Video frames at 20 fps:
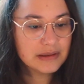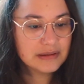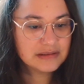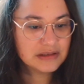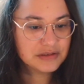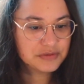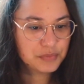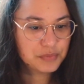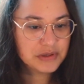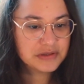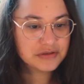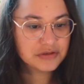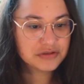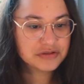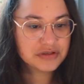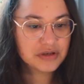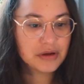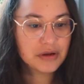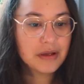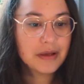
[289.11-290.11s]
says
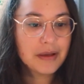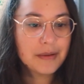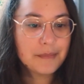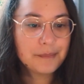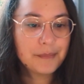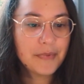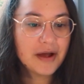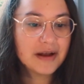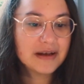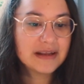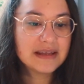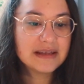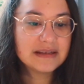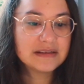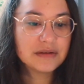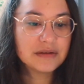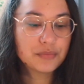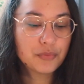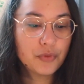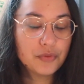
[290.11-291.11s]
researcher Marie
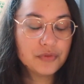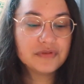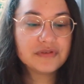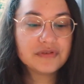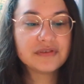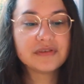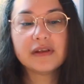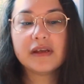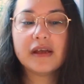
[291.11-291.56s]
DeRose,